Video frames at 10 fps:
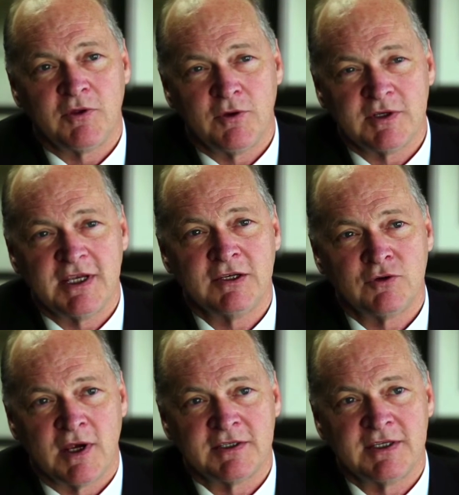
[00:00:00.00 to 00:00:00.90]
13
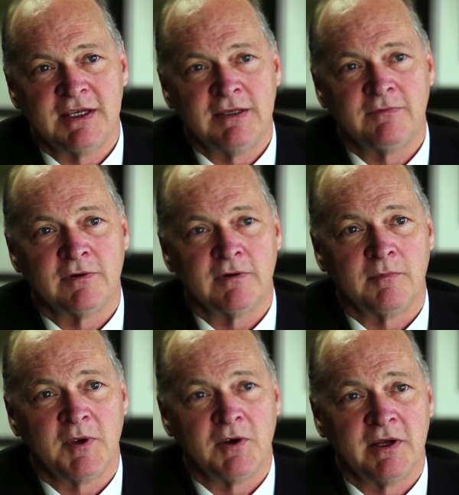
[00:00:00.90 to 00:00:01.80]
trustee for a
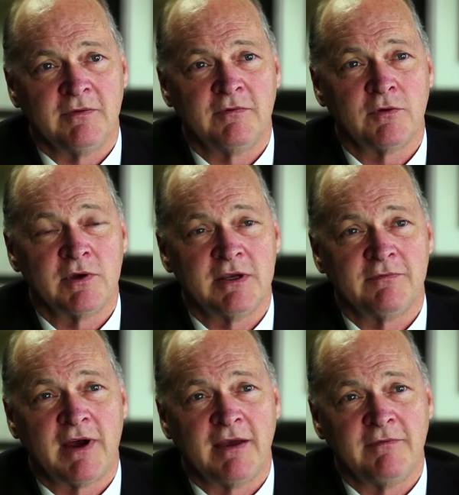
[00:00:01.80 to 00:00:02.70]
period of 3 to 5